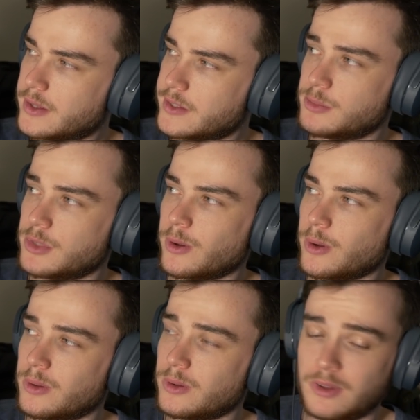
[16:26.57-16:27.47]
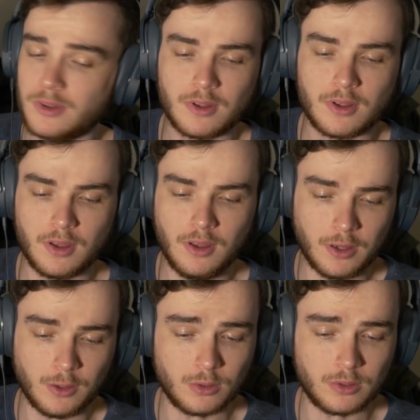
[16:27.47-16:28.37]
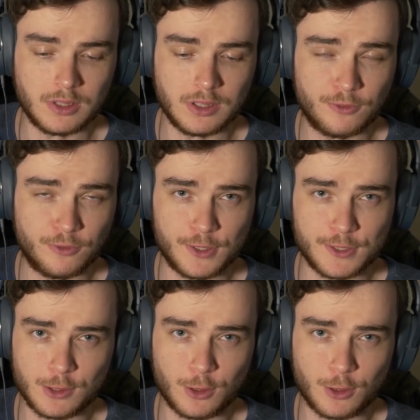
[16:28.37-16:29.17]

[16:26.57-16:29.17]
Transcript: is because I ordered the first